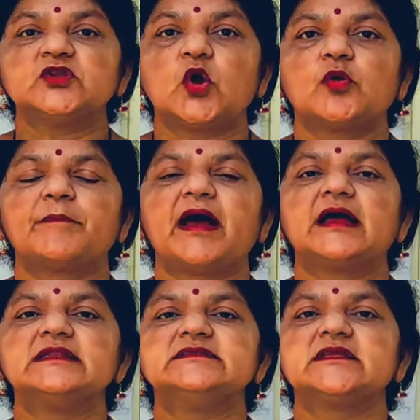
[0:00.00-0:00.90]
or a
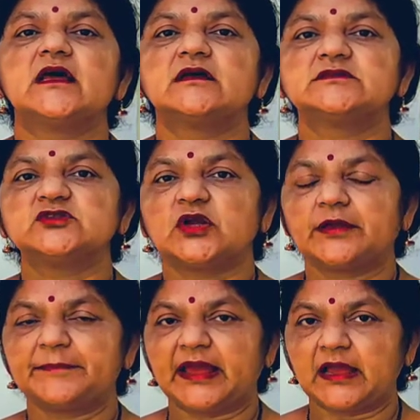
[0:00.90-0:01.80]
compass
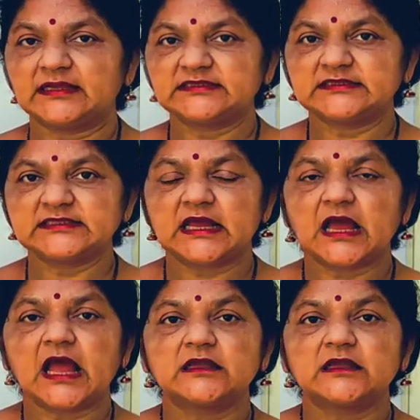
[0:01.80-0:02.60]
in their hand